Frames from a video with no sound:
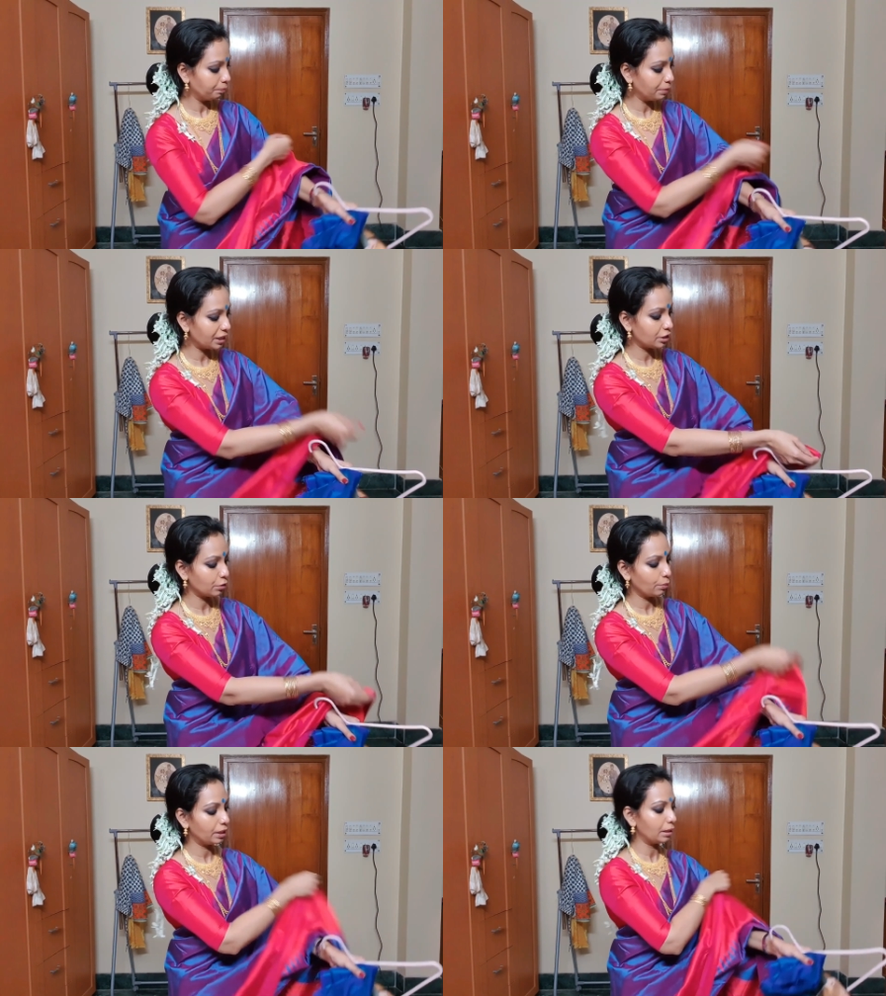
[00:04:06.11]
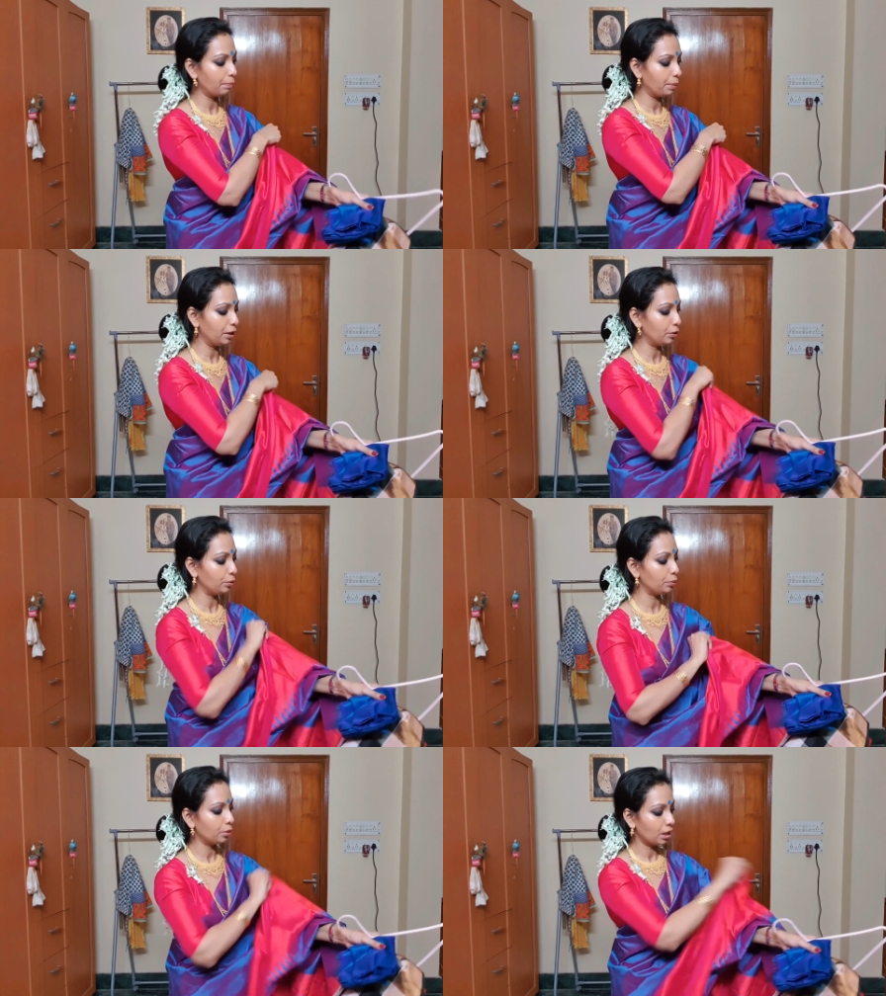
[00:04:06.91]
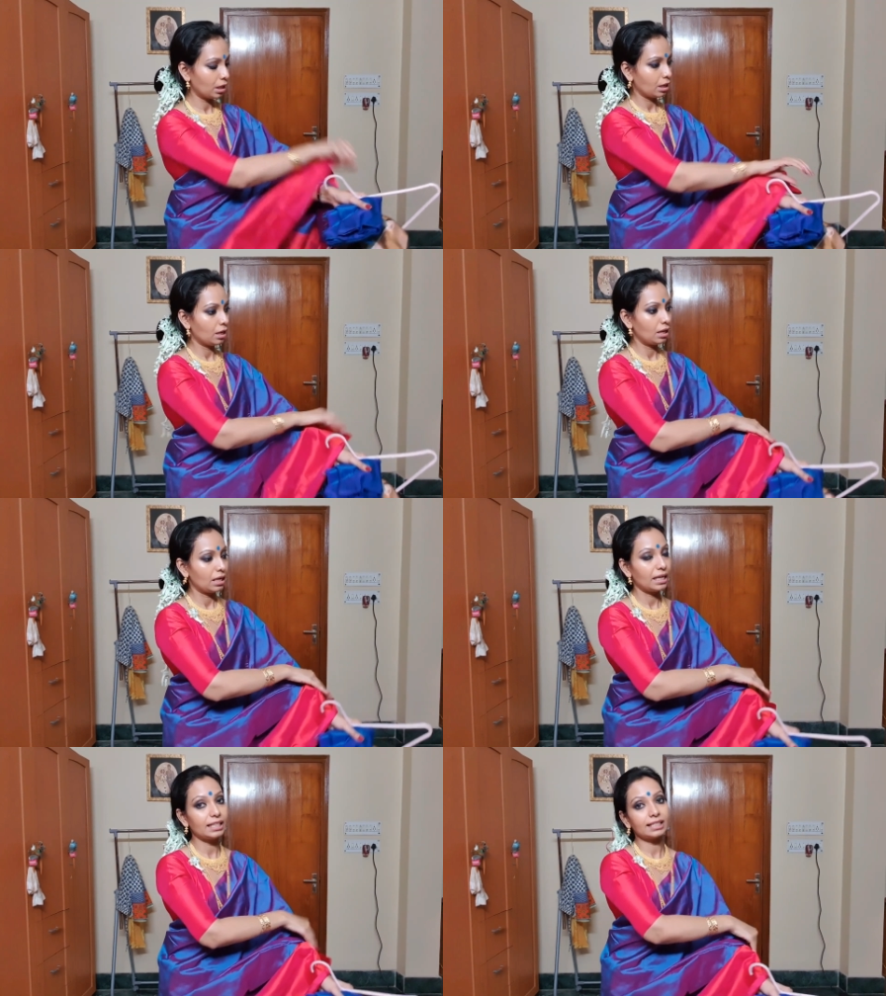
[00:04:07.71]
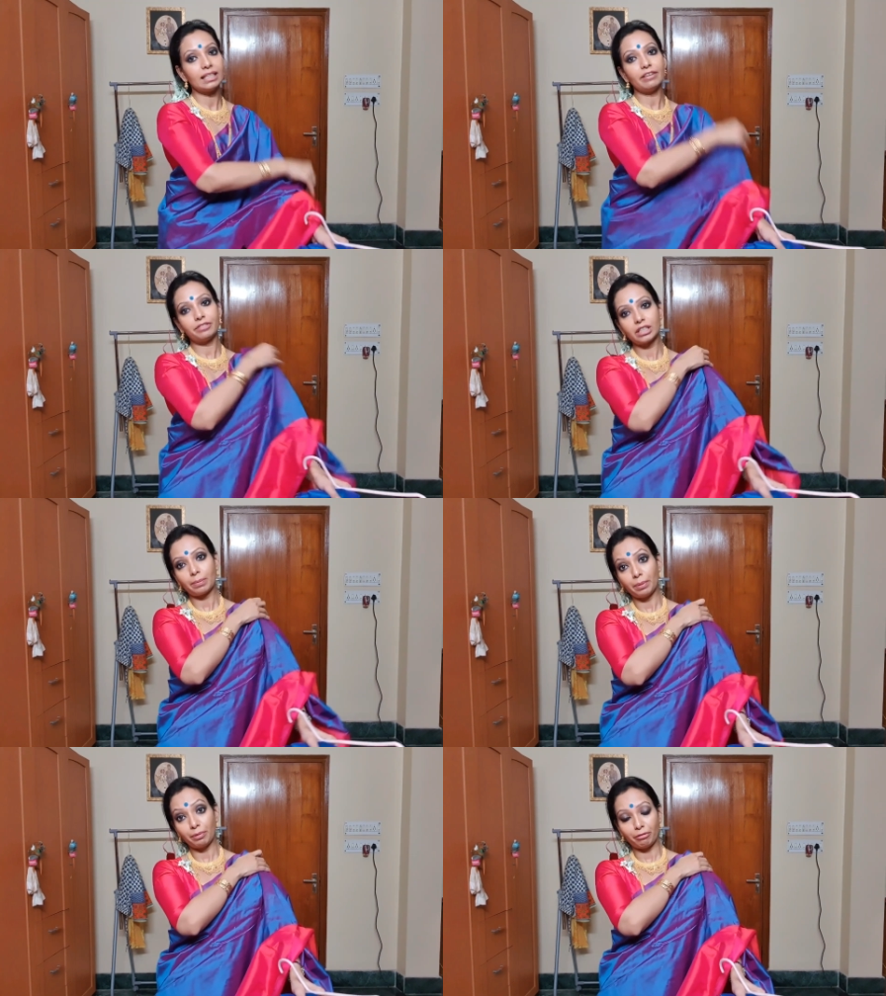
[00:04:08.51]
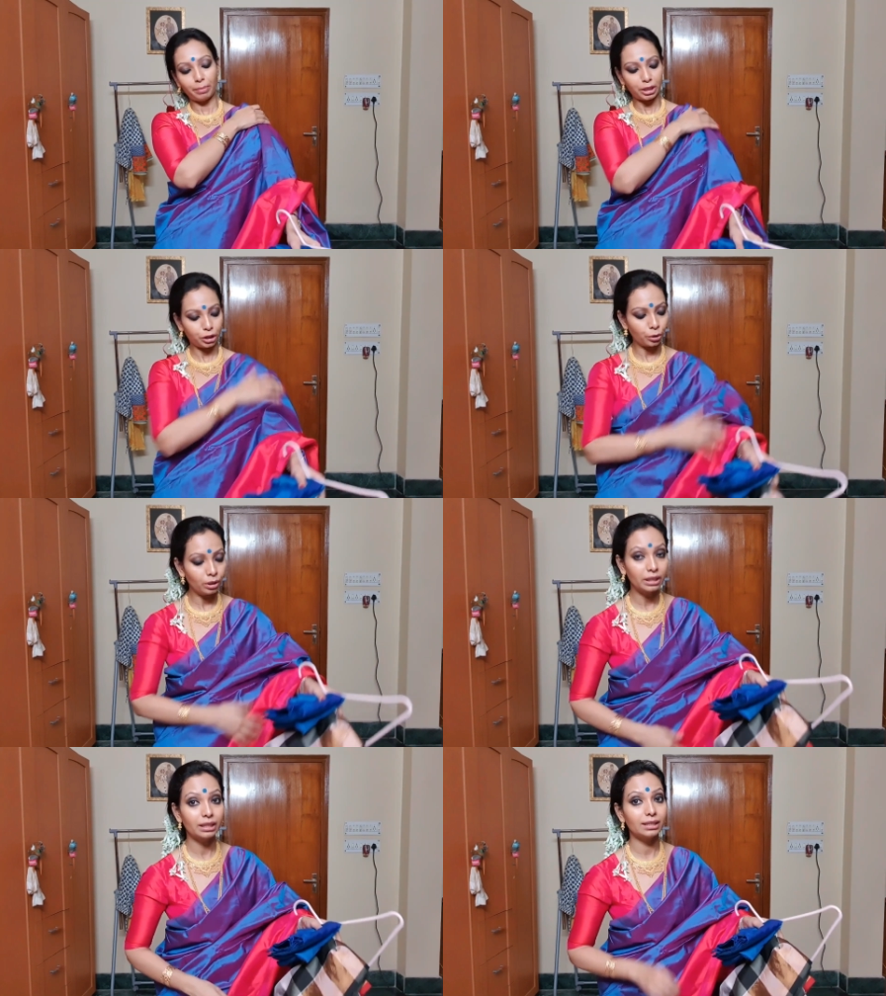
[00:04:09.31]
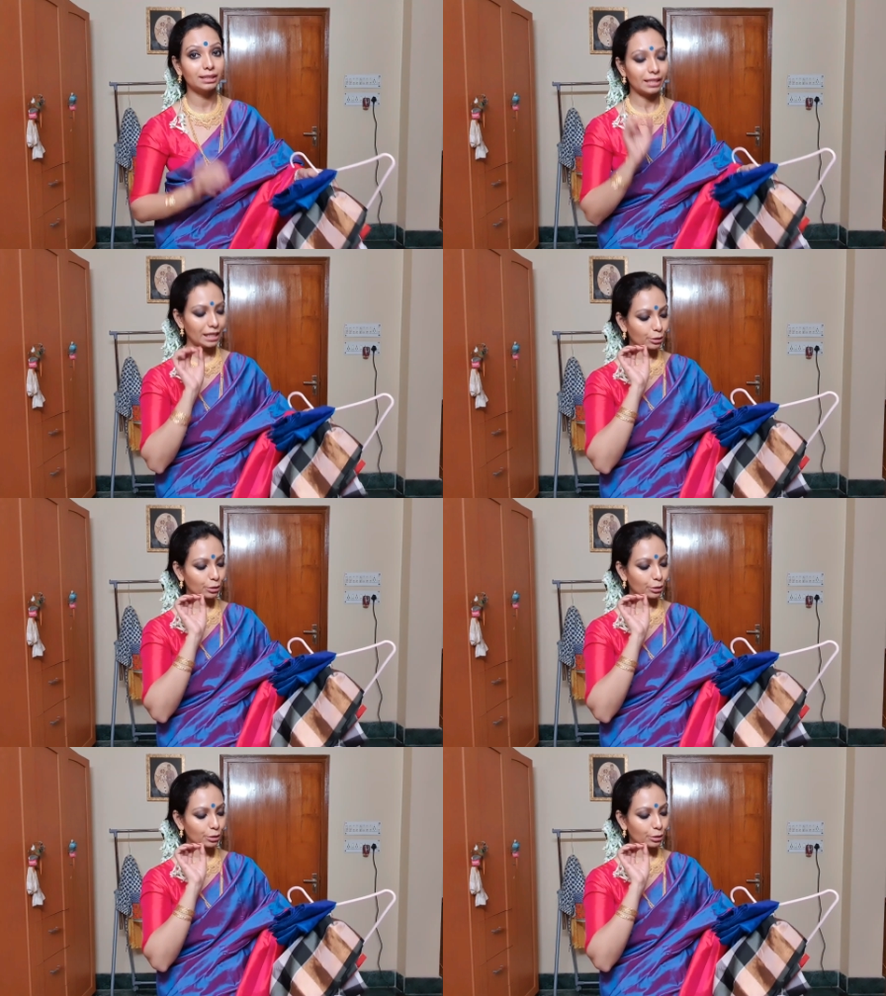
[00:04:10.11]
bit when the pallu is lifted up above my shoulders.